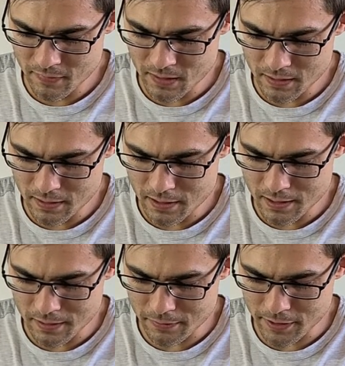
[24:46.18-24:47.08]

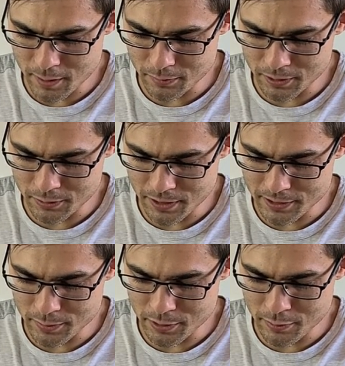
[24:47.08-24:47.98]
yeah, family
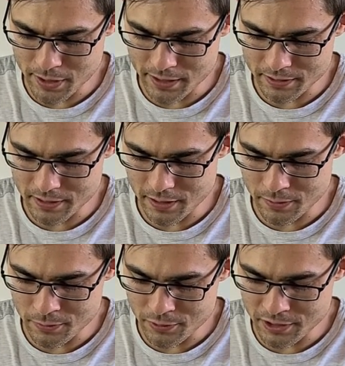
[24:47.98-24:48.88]
recipe passed down
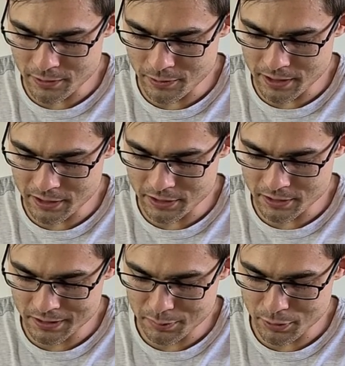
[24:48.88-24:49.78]
through
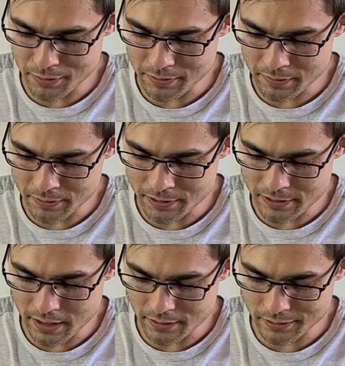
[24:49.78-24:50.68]
generations, perfect for
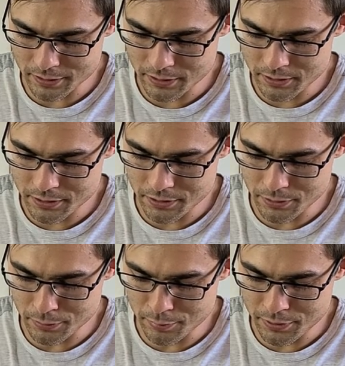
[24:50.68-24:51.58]
salads,
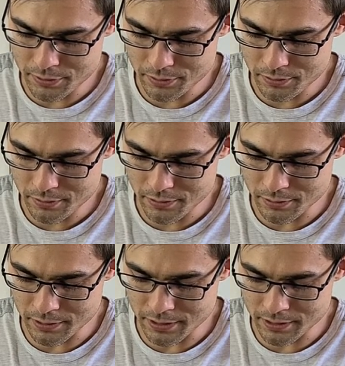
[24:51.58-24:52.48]
soups,
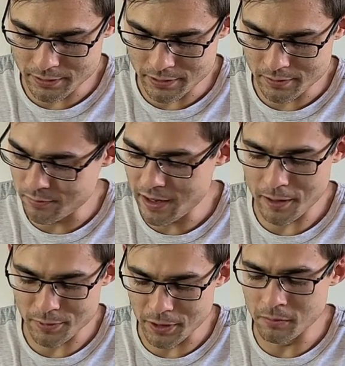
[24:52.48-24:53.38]
ingredients, and yeah,
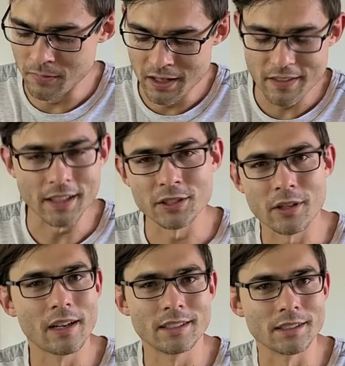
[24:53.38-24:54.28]
so that's their
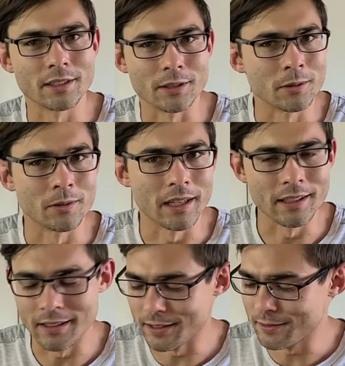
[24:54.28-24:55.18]
idea too, right?
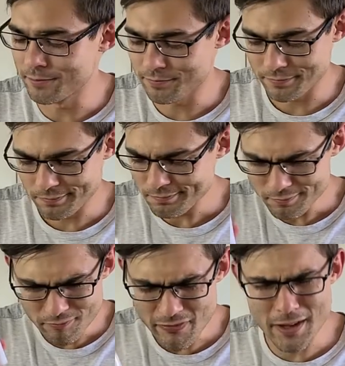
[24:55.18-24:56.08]
Like,
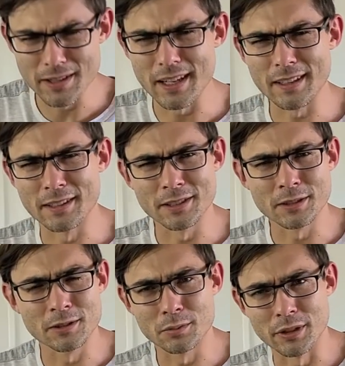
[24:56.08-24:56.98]
you know, take this,
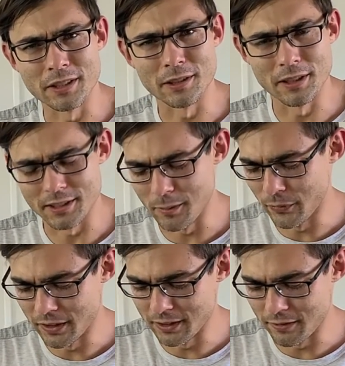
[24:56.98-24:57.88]
sprinkle it on
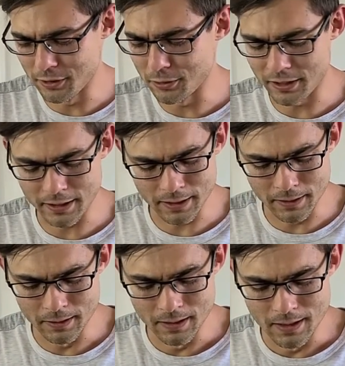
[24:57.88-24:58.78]
something, give it a little
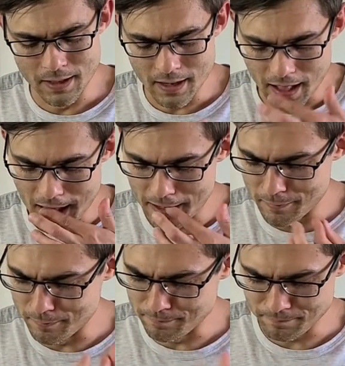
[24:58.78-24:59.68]
kick.
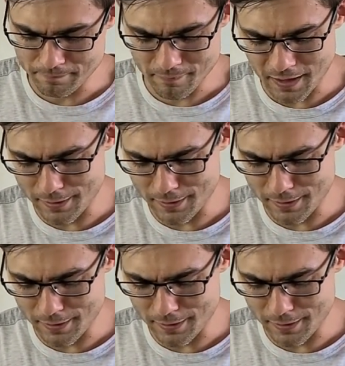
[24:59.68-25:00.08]
I don't